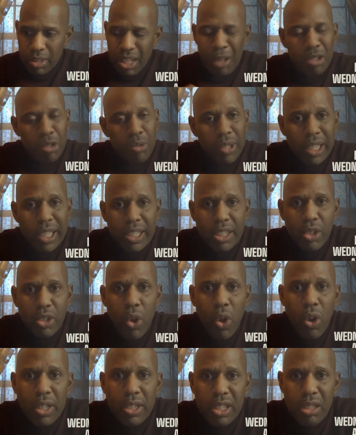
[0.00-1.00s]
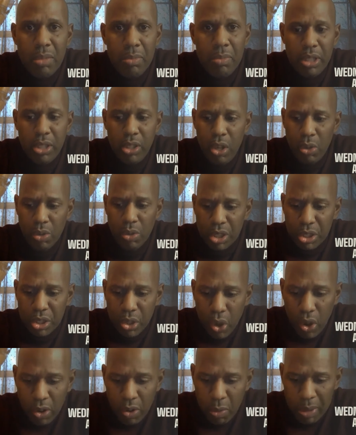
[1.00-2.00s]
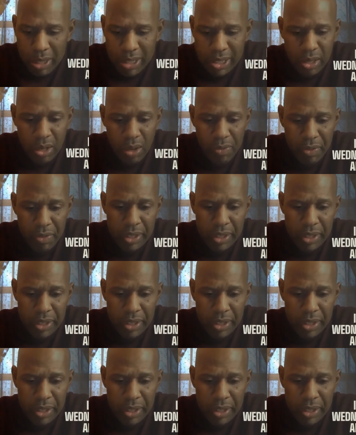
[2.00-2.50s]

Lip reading: I was really talking to, just talking with myself.